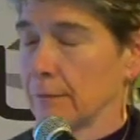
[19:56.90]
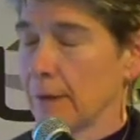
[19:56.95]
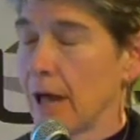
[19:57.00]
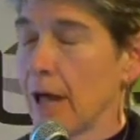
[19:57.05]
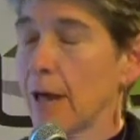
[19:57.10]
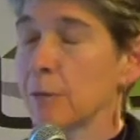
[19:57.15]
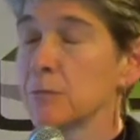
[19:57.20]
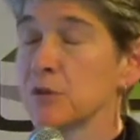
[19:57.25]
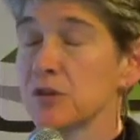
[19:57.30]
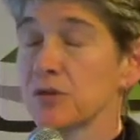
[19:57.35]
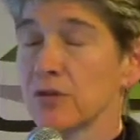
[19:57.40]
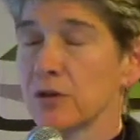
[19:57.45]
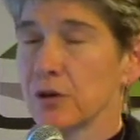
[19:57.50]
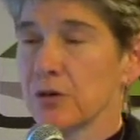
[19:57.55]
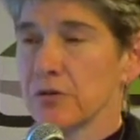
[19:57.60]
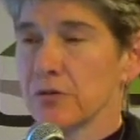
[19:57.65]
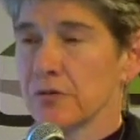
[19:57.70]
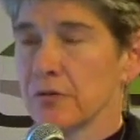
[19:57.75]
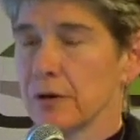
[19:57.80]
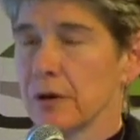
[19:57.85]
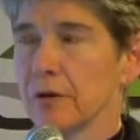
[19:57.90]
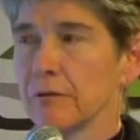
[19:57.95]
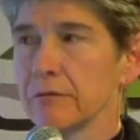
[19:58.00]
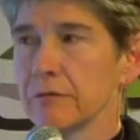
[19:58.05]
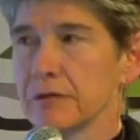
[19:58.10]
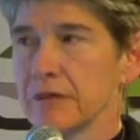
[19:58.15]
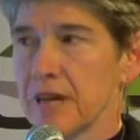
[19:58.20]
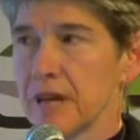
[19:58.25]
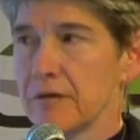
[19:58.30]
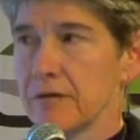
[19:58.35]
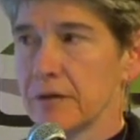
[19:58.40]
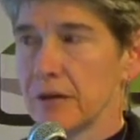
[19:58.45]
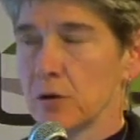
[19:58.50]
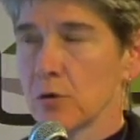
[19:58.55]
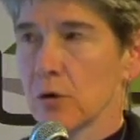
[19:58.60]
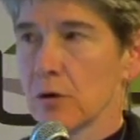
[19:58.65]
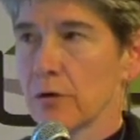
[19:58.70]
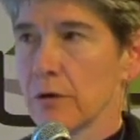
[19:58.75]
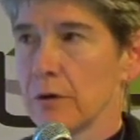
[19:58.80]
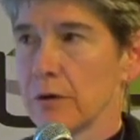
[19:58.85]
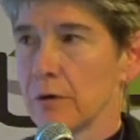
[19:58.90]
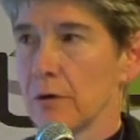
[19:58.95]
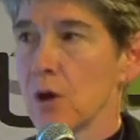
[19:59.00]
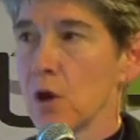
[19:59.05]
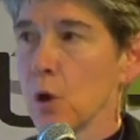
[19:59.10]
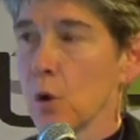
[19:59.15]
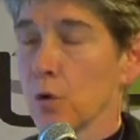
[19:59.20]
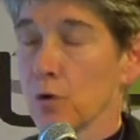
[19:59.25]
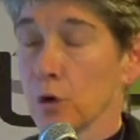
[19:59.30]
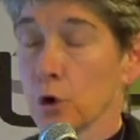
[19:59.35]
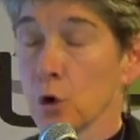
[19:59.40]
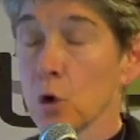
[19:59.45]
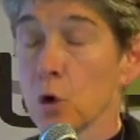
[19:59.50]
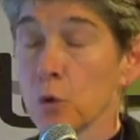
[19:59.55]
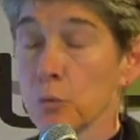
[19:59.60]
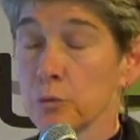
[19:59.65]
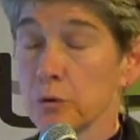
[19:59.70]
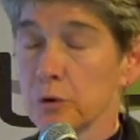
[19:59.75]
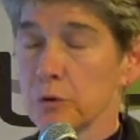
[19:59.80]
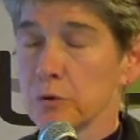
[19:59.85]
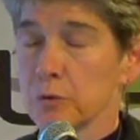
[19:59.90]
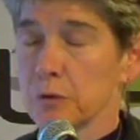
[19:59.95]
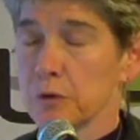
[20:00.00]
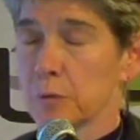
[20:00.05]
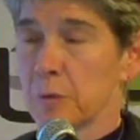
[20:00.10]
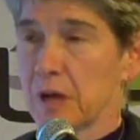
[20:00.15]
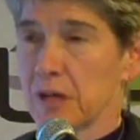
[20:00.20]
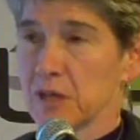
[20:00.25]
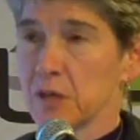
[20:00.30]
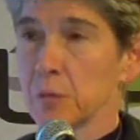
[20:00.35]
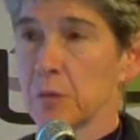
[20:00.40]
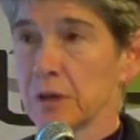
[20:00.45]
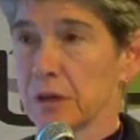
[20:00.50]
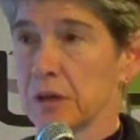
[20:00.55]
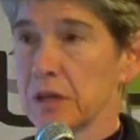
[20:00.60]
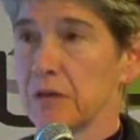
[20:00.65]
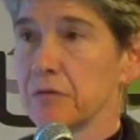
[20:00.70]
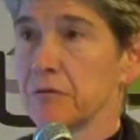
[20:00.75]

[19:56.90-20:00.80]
atmosphere of safety, or the corporate responsibility